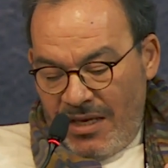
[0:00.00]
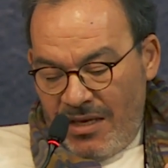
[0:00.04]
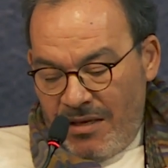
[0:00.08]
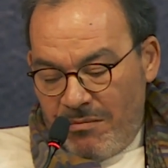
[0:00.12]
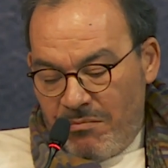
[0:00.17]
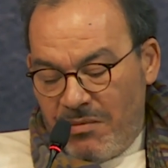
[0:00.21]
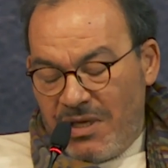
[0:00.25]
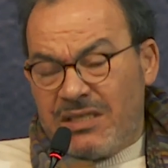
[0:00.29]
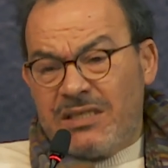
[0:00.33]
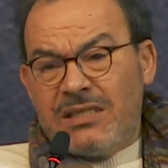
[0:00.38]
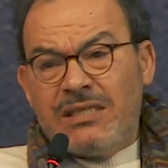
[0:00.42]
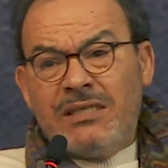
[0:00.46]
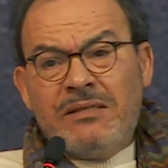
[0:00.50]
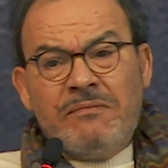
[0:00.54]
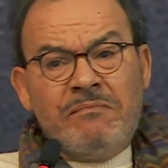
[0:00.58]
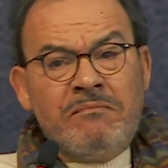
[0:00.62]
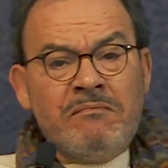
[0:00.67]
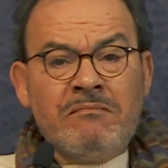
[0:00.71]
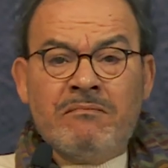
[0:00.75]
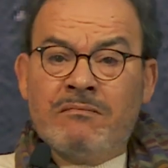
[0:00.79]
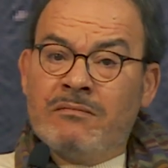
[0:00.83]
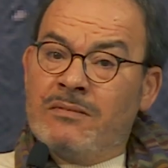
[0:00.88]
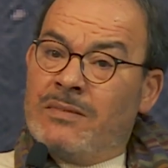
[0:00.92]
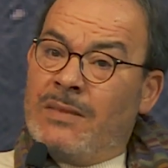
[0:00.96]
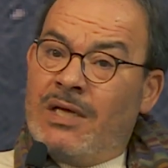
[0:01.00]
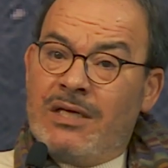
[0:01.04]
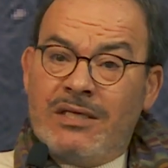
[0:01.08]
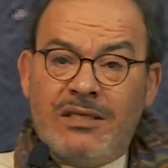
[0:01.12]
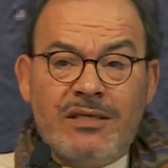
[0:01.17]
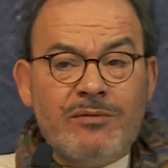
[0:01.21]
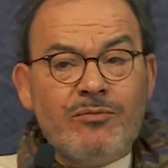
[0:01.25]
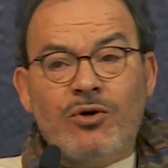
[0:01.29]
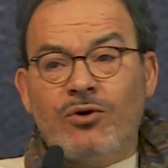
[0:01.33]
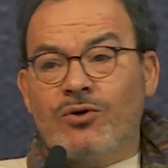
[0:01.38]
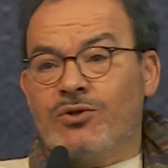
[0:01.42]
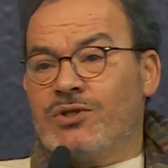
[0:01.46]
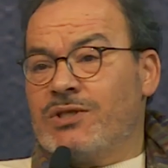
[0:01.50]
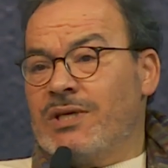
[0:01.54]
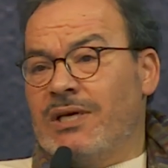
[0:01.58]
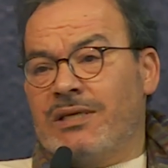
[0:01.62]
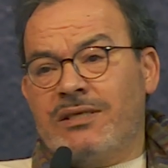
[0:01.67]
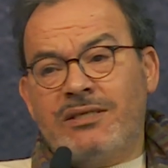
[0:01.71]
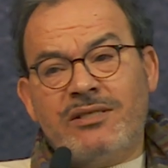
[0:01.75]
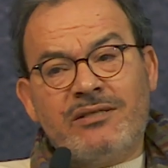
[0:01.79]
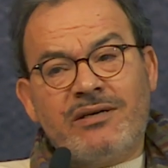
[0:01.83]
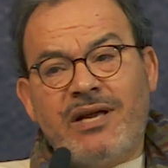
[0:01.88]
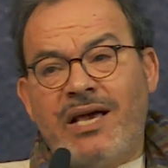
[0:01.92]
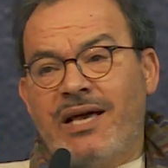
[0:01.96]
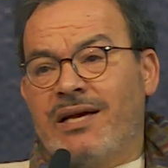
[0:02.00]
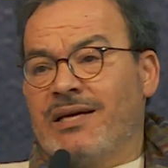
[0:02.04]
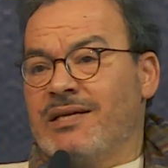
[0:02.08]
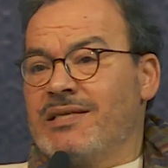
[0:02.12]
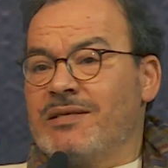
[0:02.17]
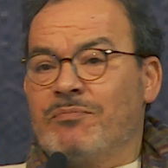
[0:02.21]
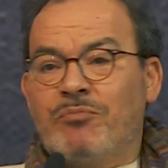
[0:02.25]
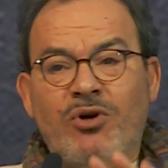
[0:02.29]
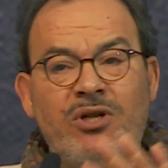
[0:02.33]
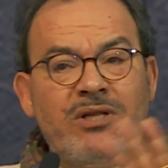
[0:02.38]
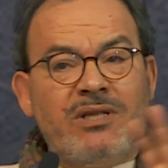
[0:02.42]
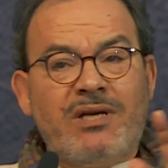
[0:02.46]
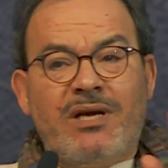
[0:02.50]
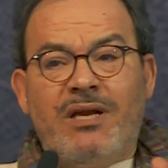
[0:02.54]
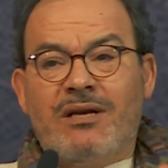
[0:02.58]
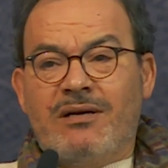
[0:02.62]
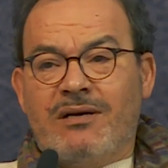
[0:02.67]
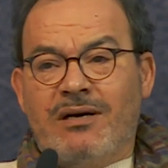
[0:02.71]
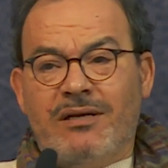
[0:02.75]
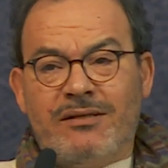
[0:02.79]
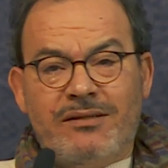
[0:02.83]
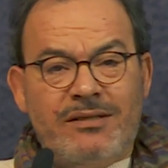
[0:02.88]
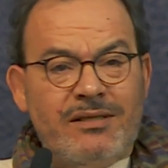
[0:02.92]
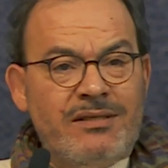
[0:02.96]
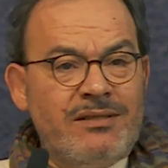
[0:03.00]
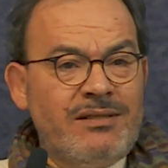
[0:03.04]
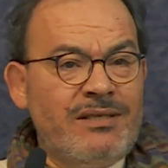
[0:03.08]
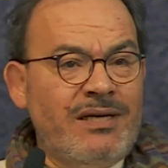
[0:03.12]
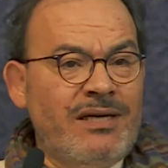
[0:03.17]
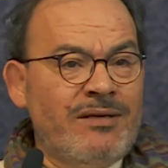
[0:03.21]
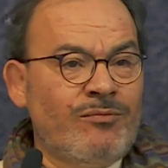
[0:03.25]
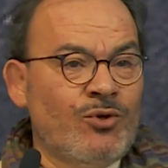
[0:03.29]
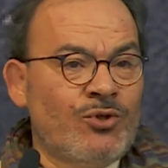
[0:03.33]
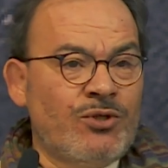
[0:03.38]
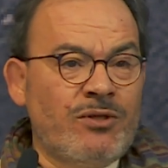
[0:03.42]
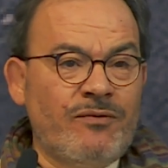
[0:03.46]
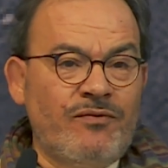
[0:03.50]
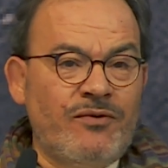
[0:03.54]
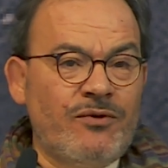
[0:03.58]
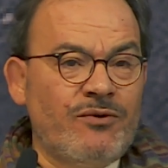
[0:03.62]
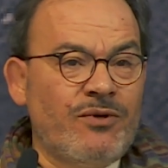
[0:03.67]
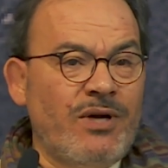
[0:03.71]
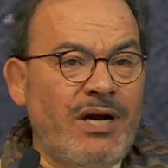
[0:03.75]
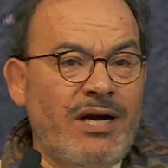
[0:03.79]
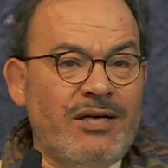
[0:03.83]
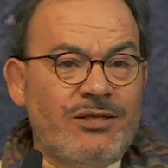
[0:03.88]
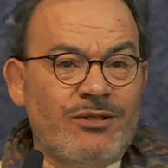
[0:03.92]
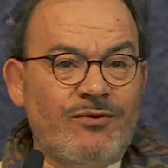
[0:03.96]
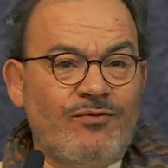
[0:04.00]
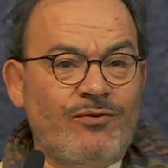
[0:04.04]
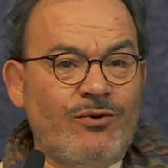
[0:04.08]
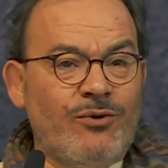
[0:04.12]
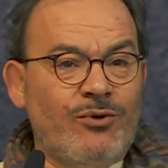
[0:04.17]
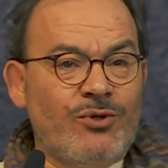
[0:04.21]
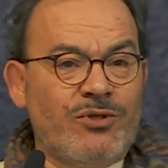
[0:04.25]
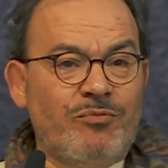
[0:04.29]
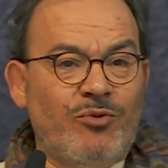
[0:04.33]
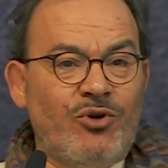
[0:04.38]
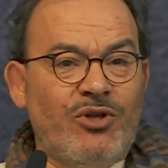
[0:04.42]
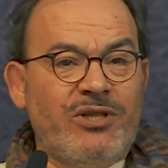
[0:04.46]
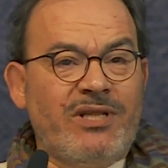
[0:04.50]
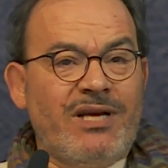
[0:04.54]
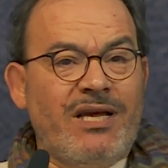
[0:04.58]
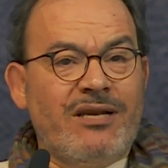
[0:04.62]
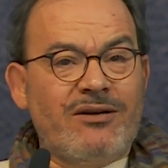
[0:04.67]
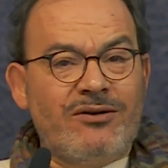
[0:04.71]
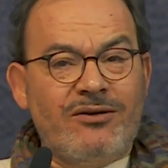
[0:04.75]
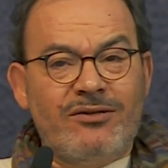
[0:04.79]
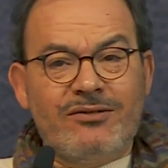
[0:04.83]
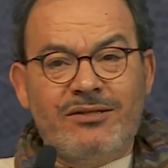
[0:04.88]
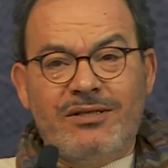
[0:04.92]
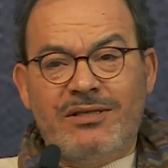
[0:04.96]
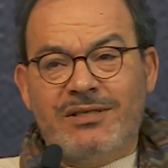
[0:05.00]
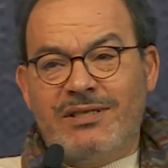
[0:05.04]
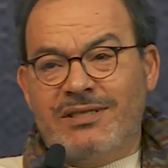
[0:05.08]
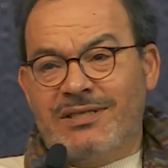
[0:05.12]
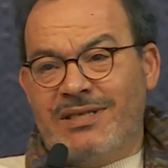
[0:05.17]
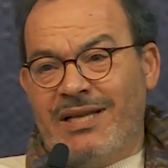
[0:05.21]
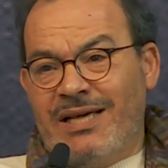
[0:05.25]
Meta demotes and deranks political content, and most of you guys, of course, political content is